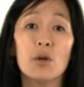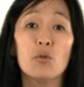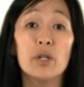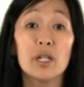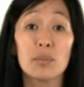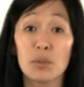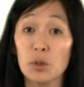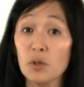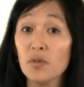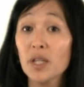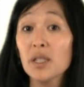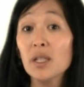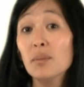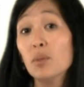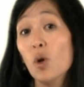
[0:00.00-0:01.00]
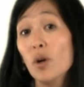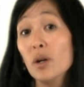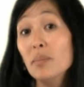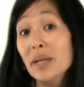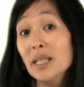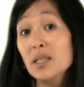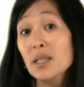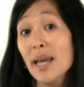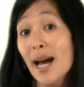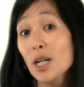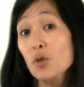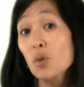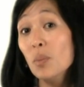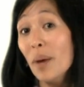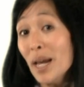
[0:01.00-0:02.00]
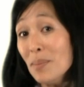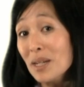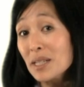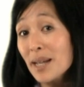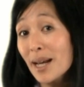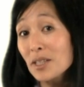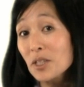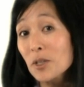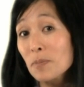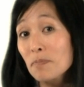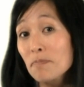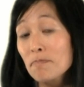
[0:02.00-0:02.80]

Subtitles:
we can prove that the employer meets the actual payment test.